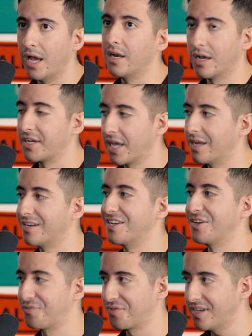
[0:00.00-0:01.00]
And again,
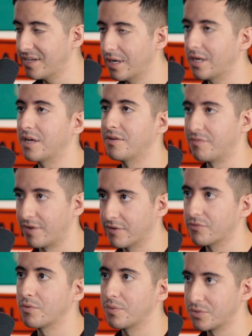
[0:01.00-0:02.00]
if they get a
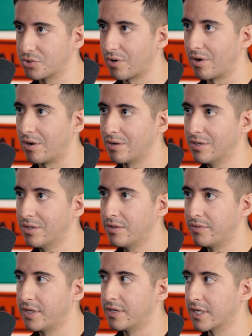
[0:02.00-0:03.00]
favorable draw,
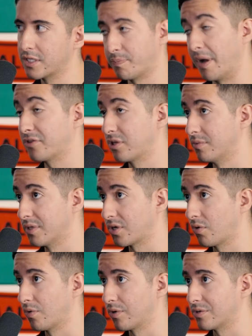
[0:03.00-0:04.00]
then expect them in
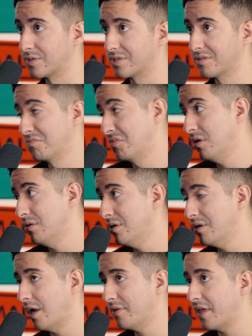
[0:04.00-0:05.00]
the quarters. And
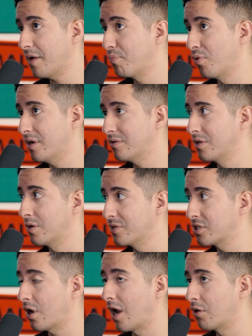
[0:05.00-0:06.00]
then at that point, you know,
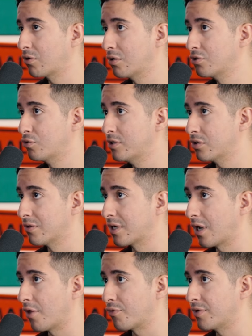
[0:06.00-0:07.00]
we saw how close
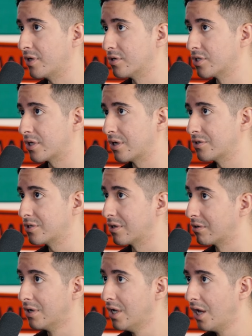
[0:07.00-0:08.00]
Switzerland got 3 years ago.
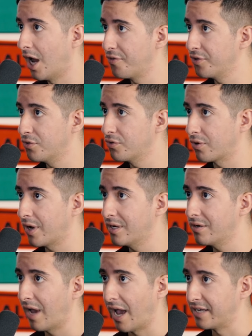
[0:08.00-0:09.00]
So I think
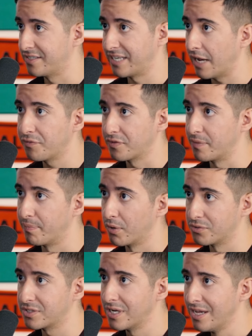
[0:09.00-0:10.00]
Ukraine definitely
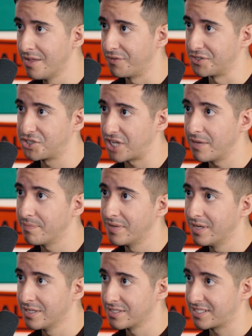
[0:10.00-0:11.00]
boasts the
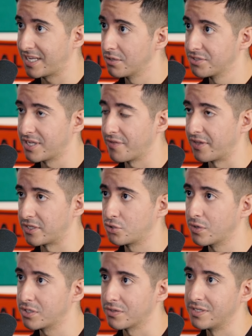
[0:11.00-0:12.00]
same skill set that
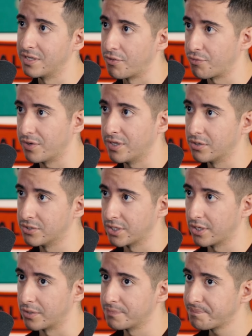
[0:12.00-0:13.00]
Switzerland did 3 years
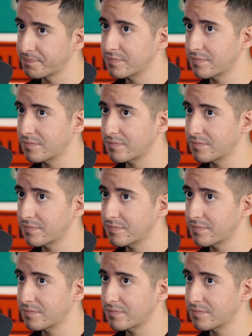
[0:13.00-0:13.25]
ago.